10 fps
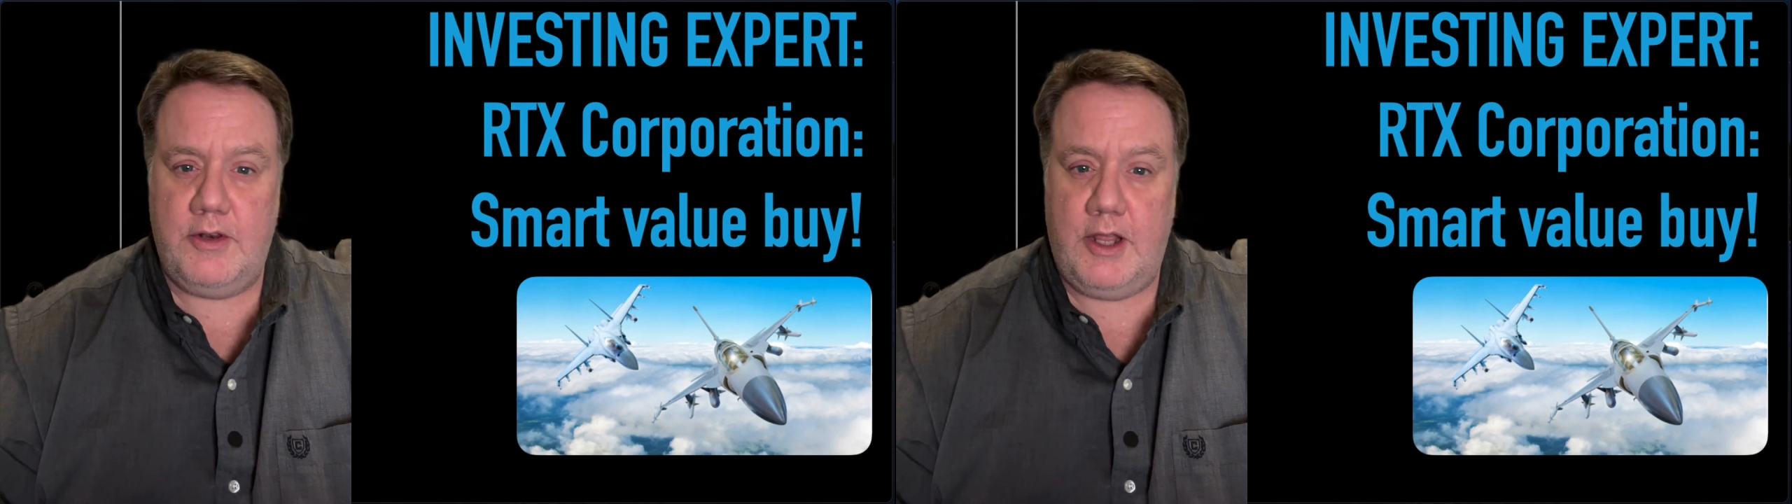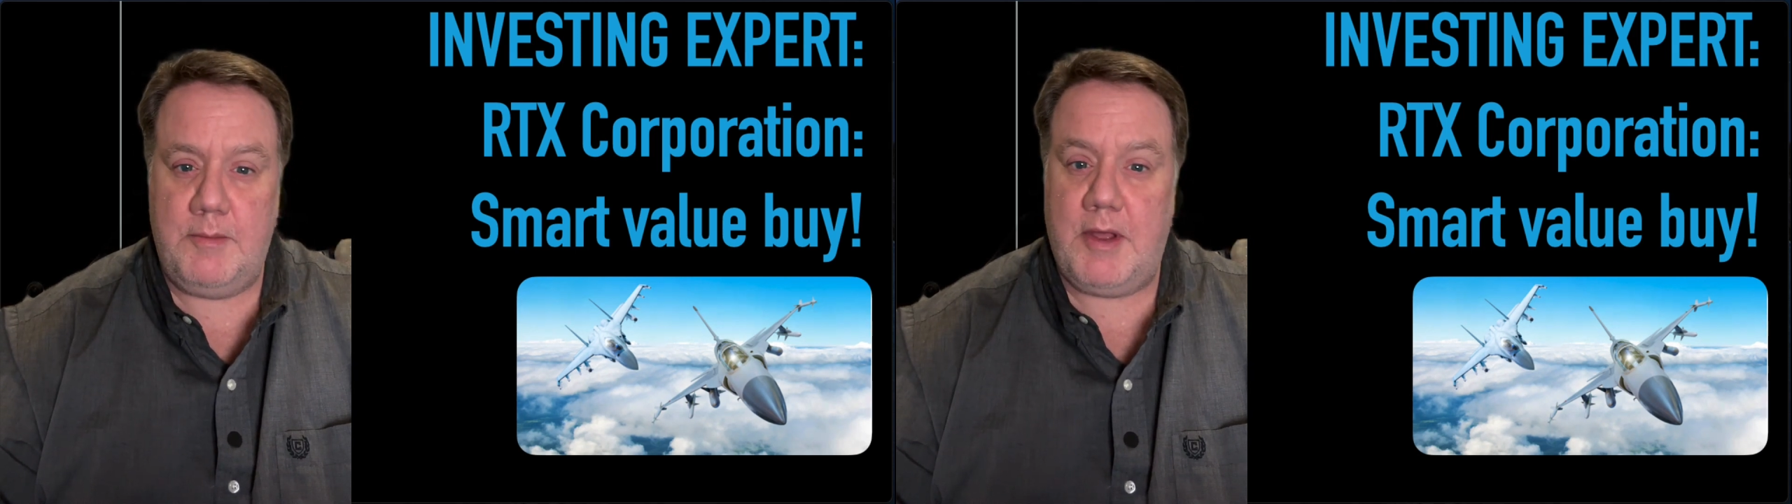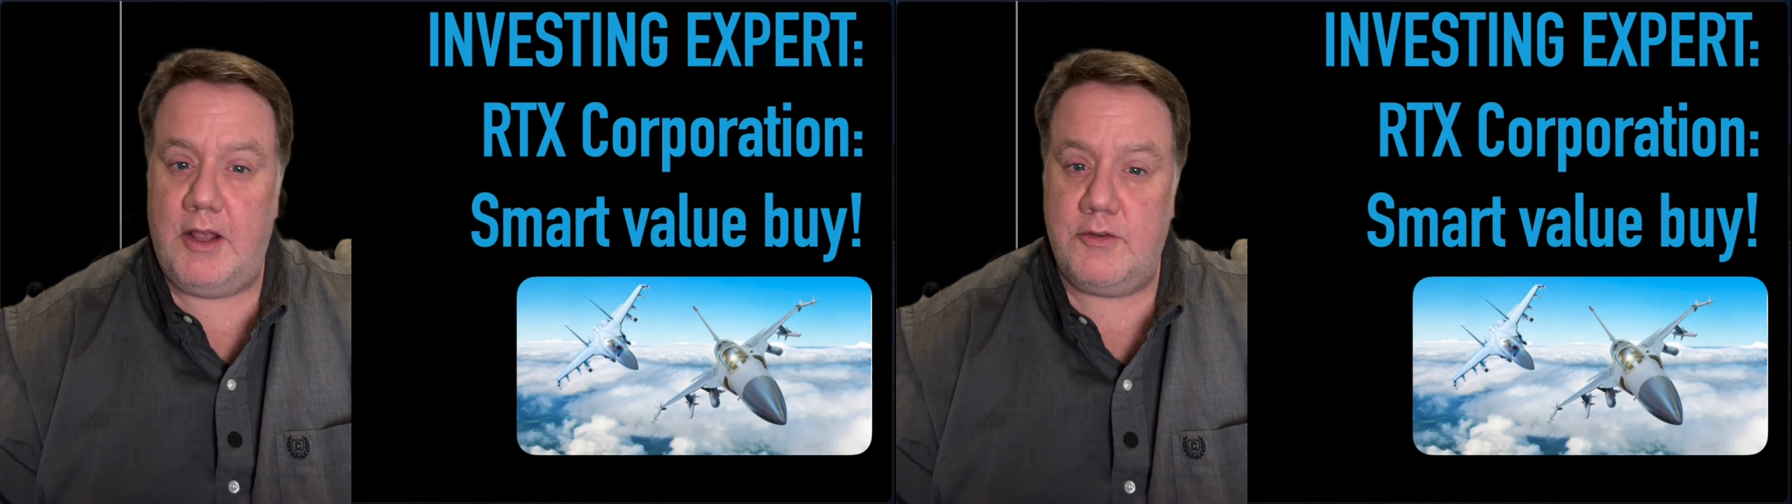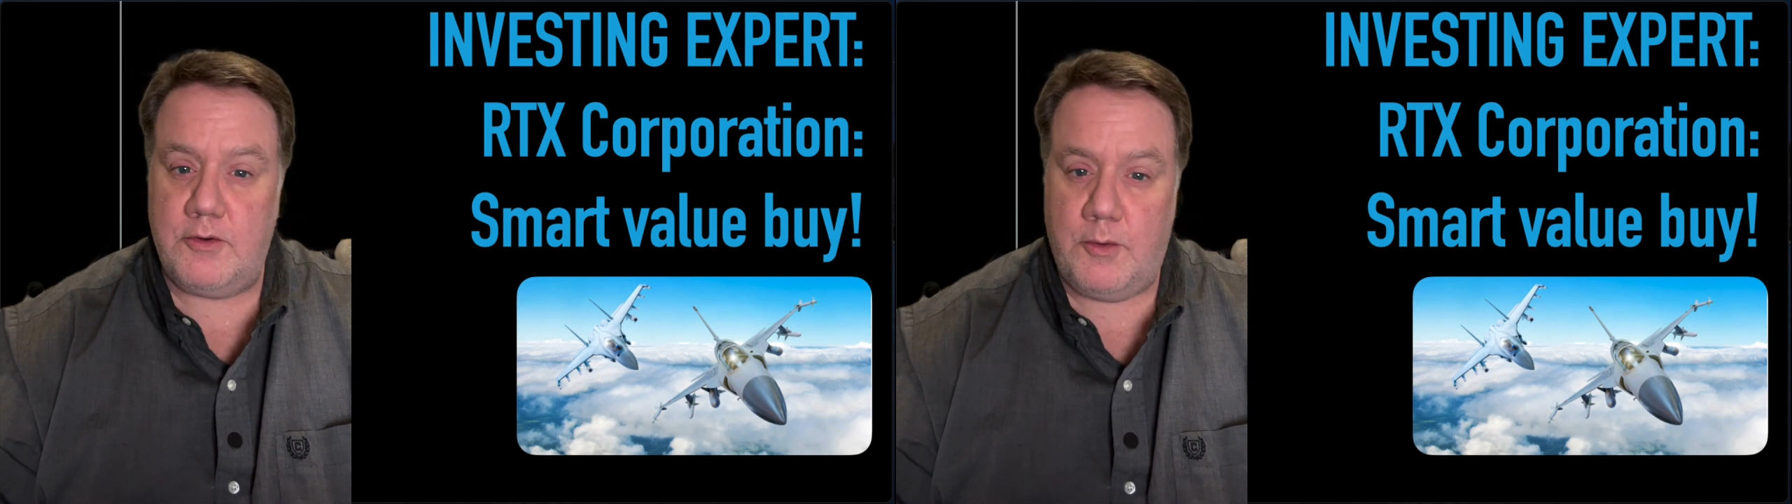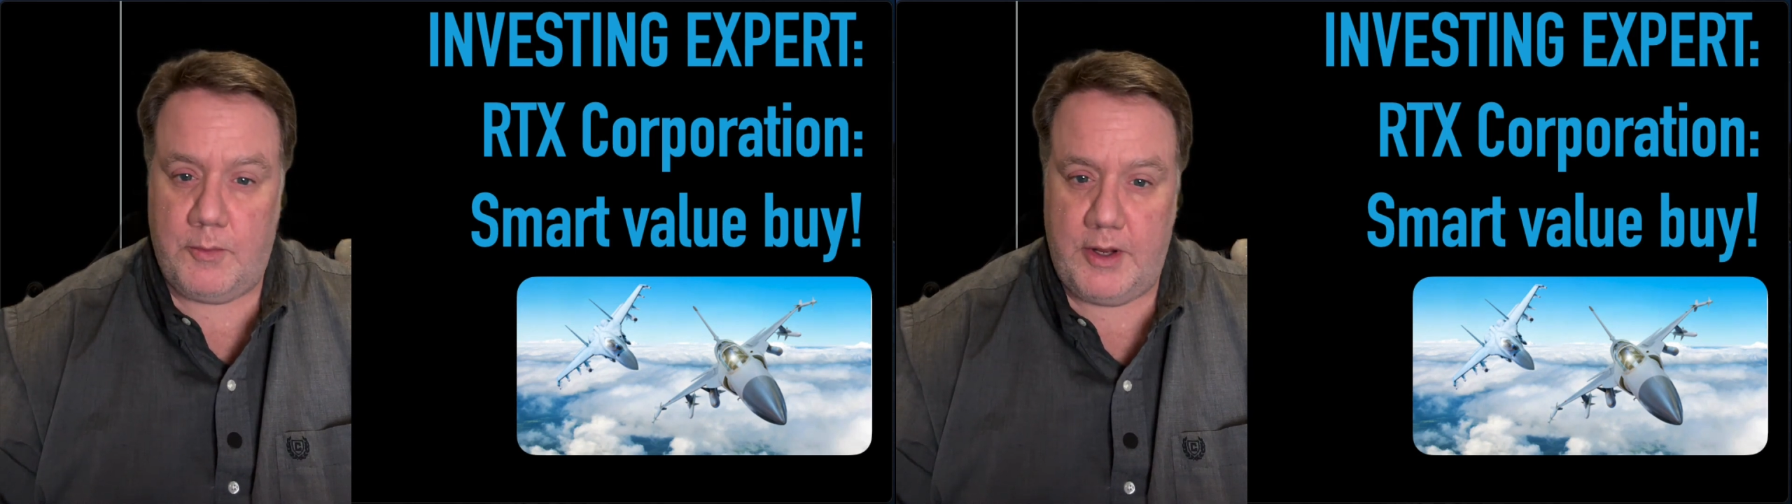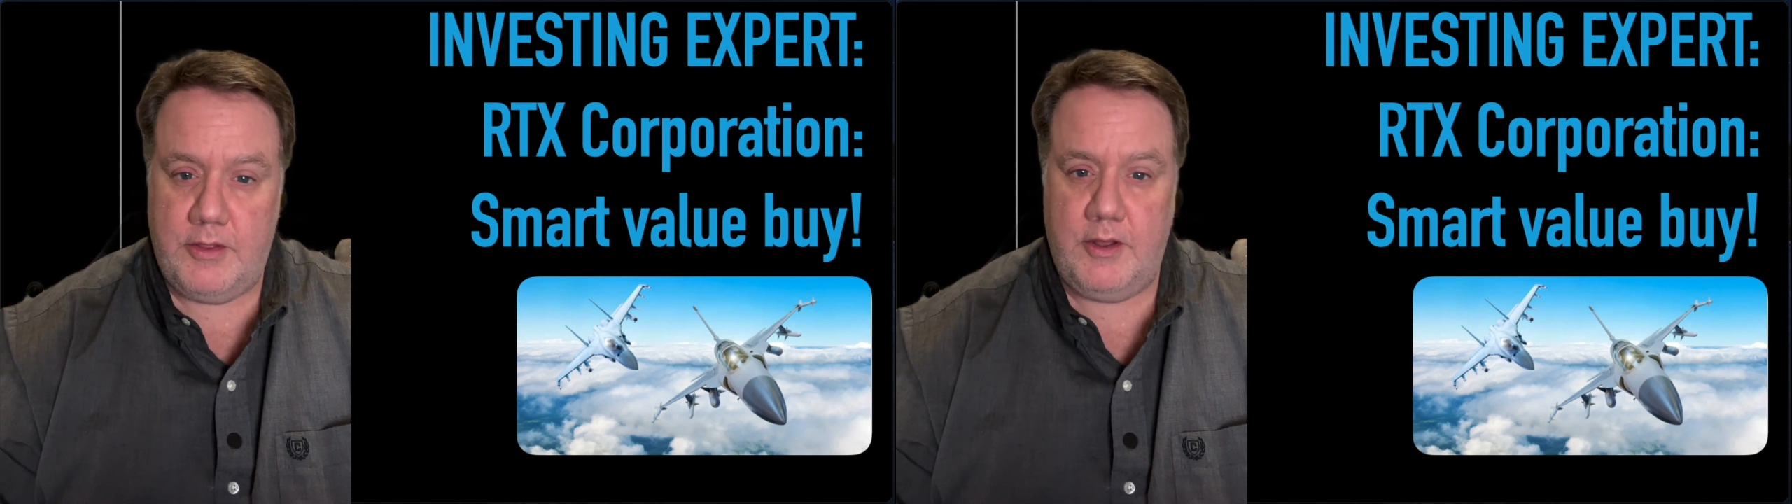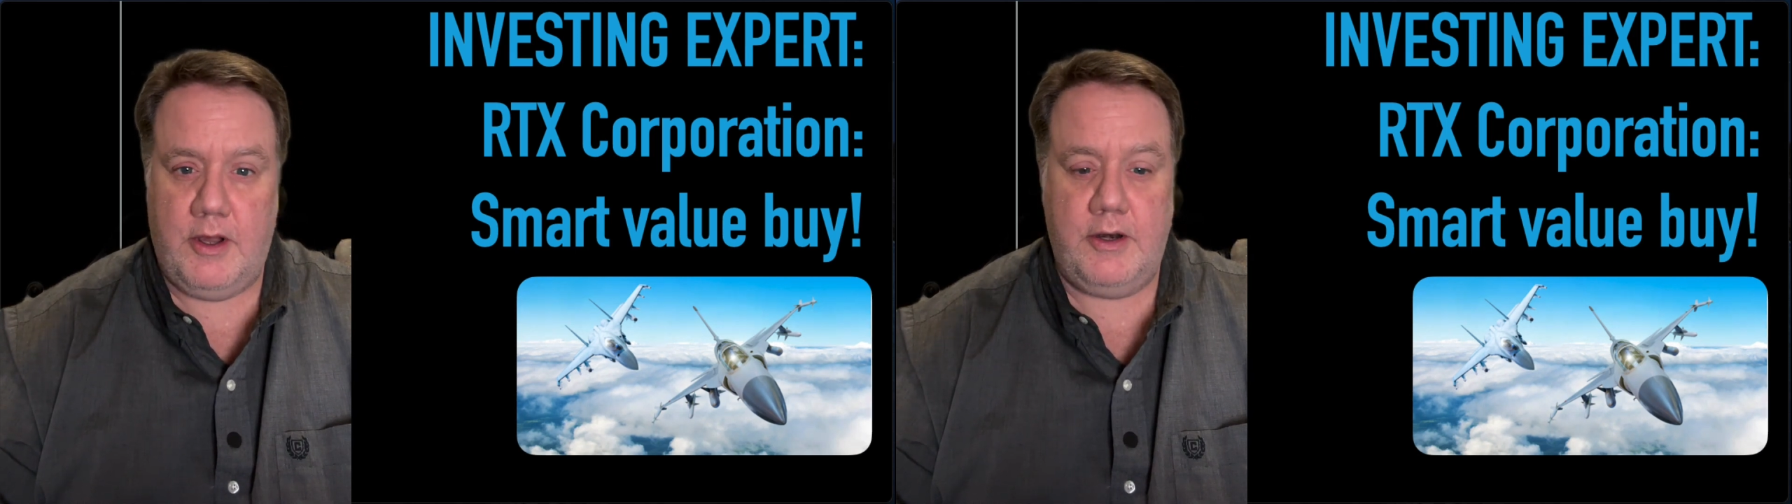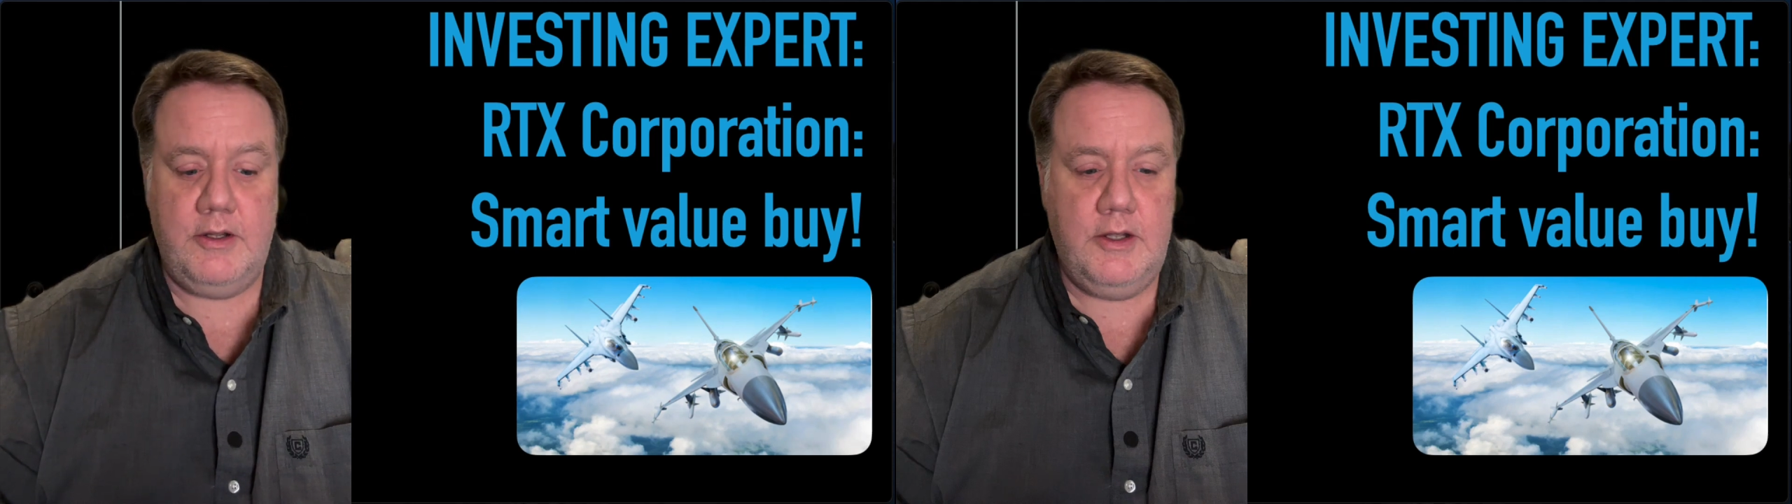name as Raytheon.